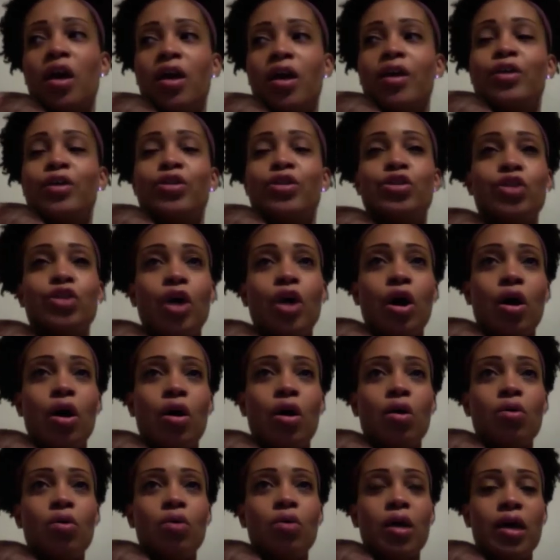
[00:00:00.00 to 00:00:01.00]

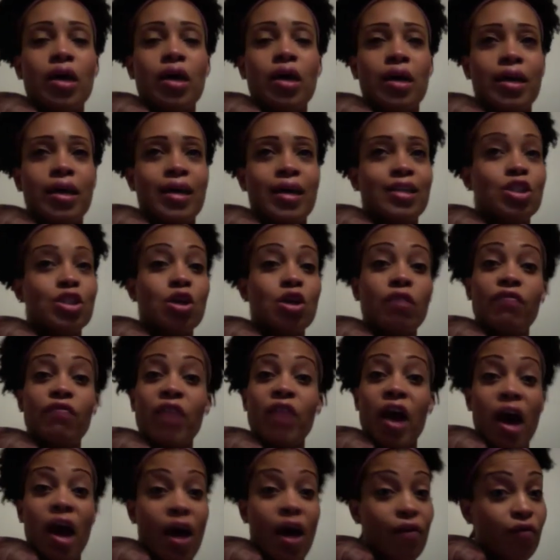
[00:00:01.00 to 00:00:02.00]
So it took
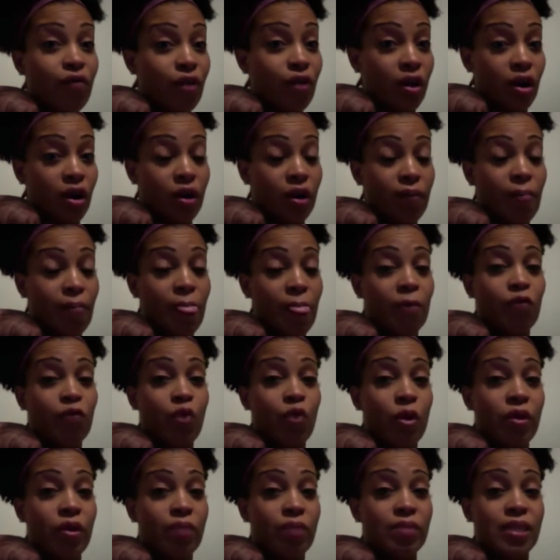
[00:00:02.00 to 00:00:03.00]
forever
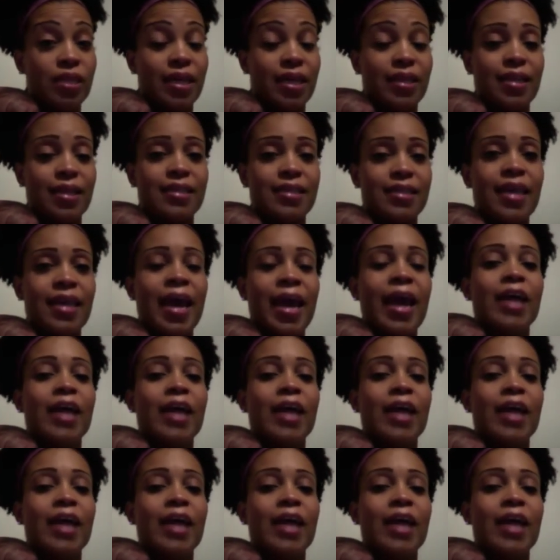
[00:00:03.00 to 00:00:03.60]
for them to get this.